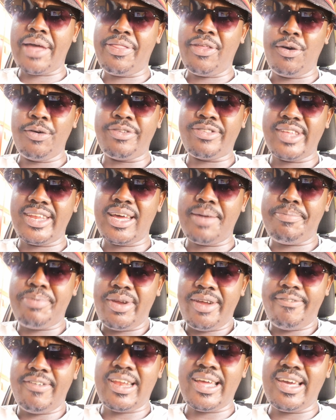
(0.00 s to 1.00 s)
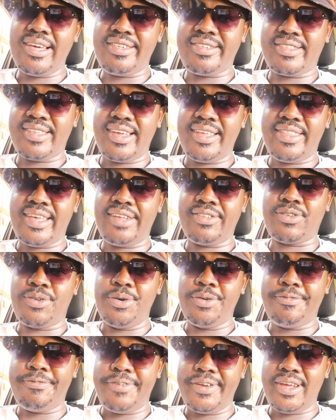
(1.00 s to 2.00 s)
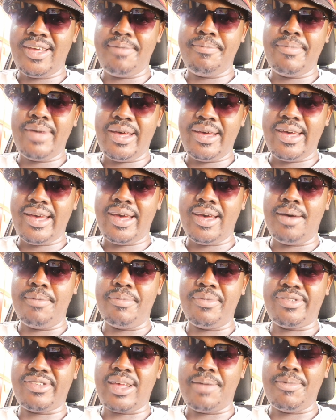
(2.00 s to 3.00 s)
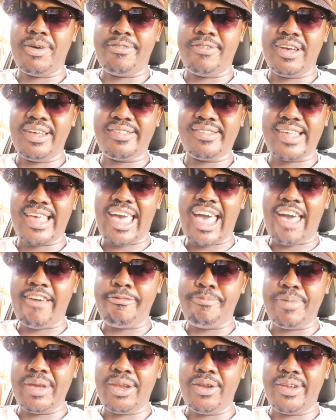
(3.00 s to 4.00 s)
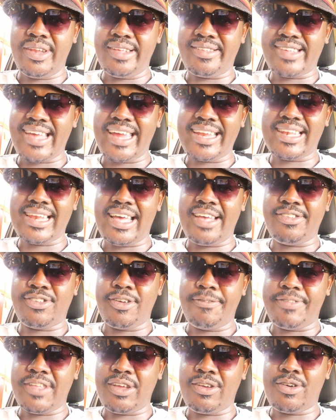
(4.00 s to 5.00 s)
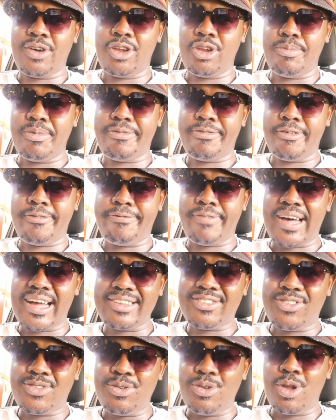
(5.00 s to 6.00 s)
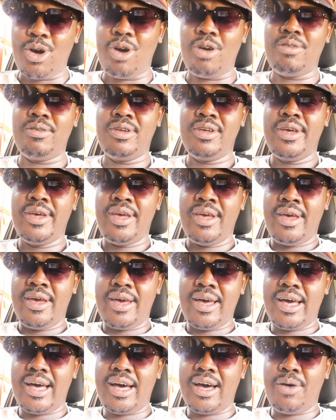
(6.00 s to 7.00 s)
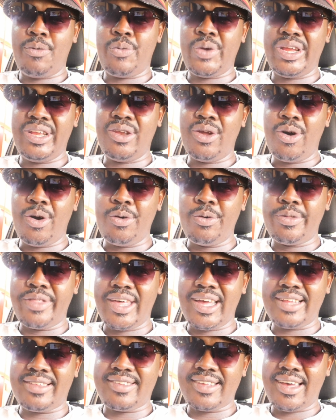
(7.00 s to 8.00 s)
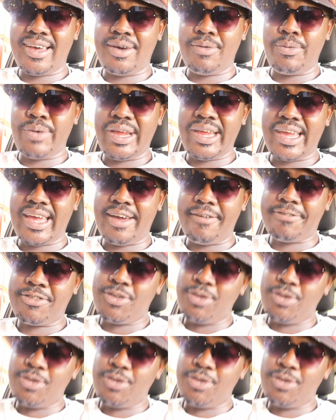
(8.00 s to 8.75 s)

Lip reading: Those that are privileged, that's good for them. Some of us have been on the sidelines of the economy for far too long. We know that we have